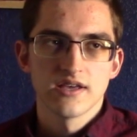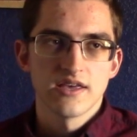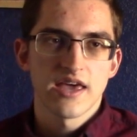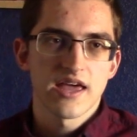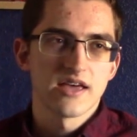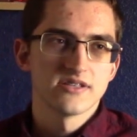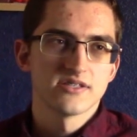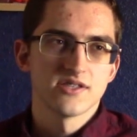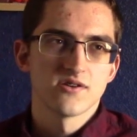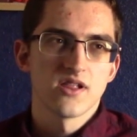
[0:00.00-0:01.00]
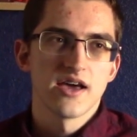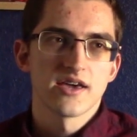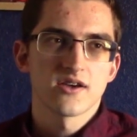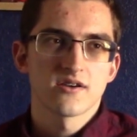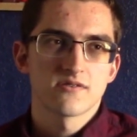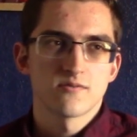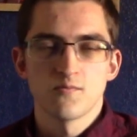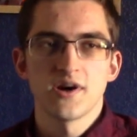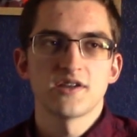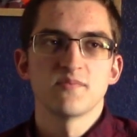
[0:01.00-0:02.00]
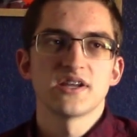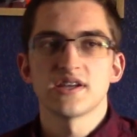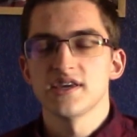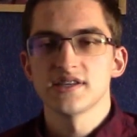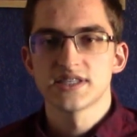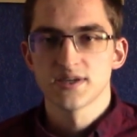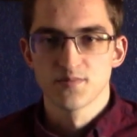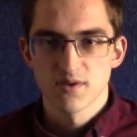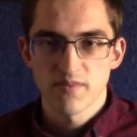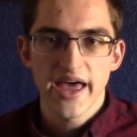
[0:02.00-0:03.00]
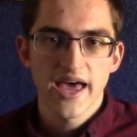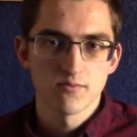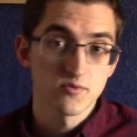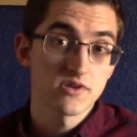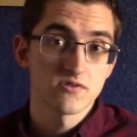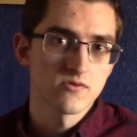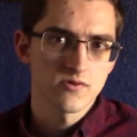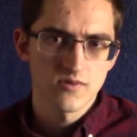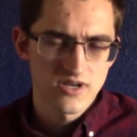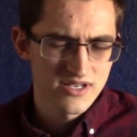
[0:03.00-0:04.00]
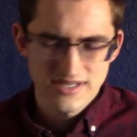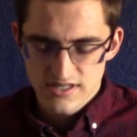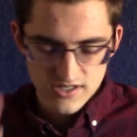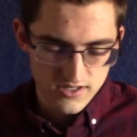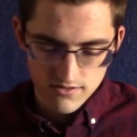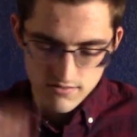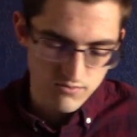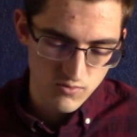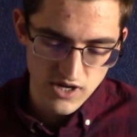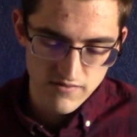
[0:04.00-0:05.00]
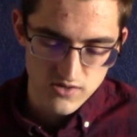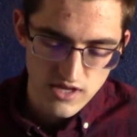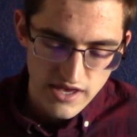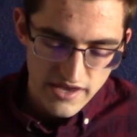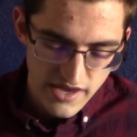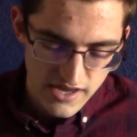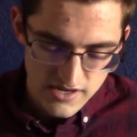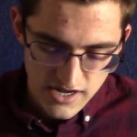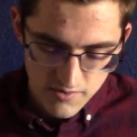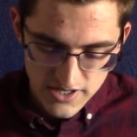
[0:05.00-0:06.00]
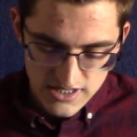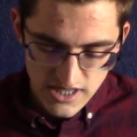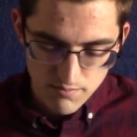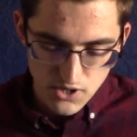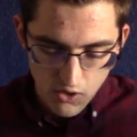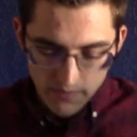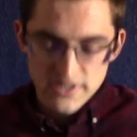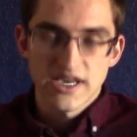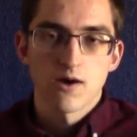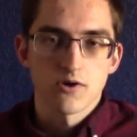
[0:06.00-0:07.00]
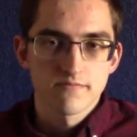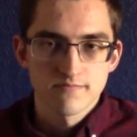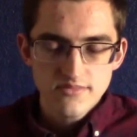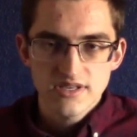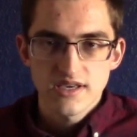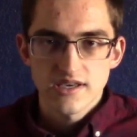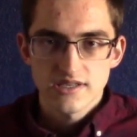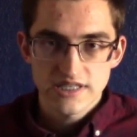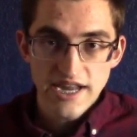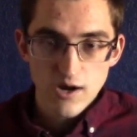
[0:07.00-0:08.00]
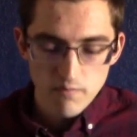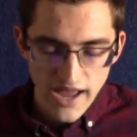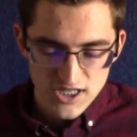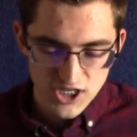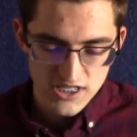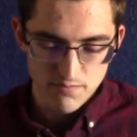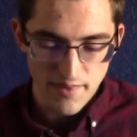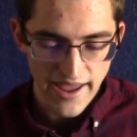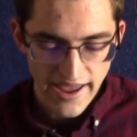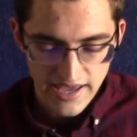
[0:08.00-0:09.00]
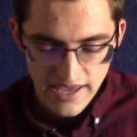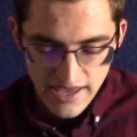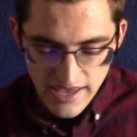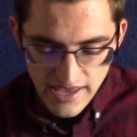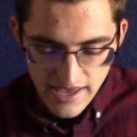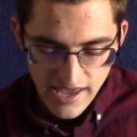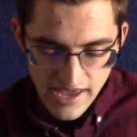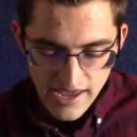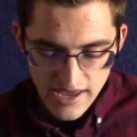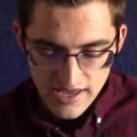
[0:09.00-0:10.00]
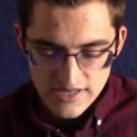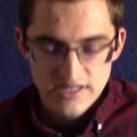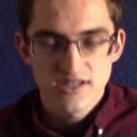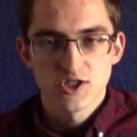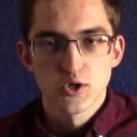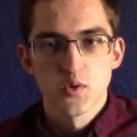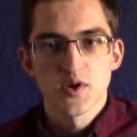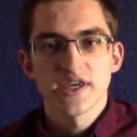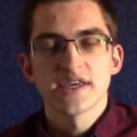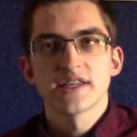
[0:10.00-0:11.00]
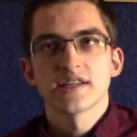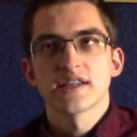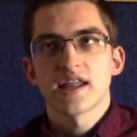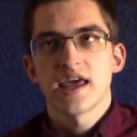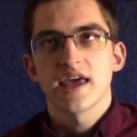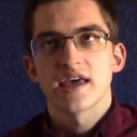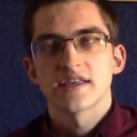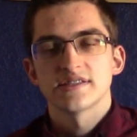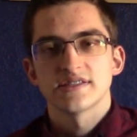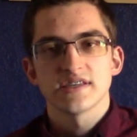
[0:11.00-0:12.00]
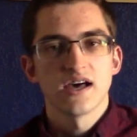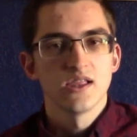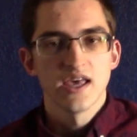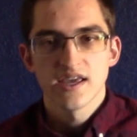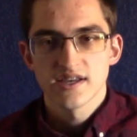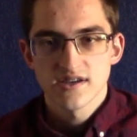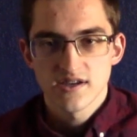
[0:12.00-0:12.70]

and they're like, wait a minute, he did something bad, but we don't know what it was, and it's just whatever. And anyways, they blow up the tower. So now magic is back, and Dorian and Aelin,